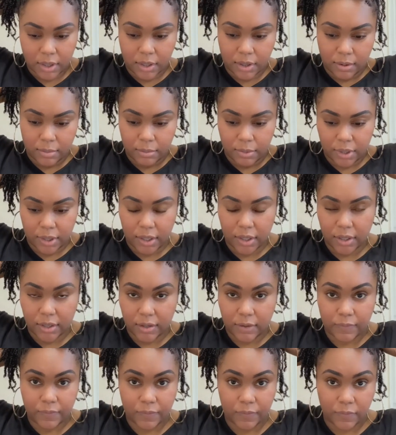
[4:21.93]
But yeah.
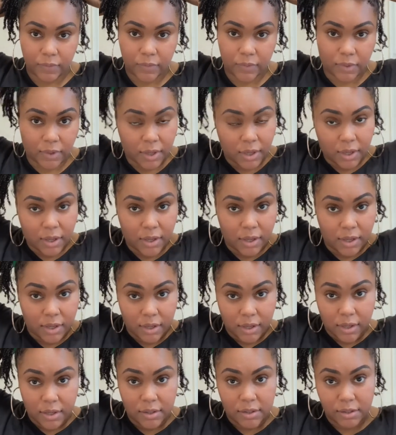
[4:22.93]

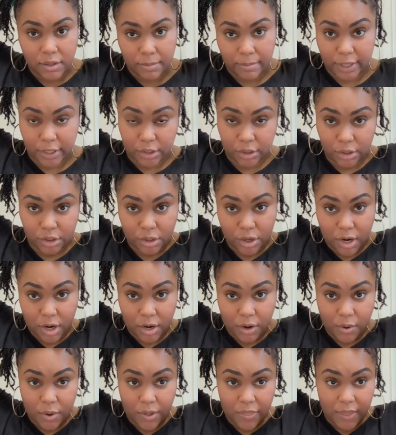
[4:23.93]
So I'm about to start
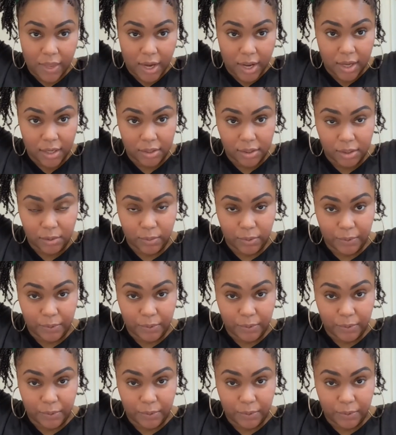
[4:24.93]
on the next one.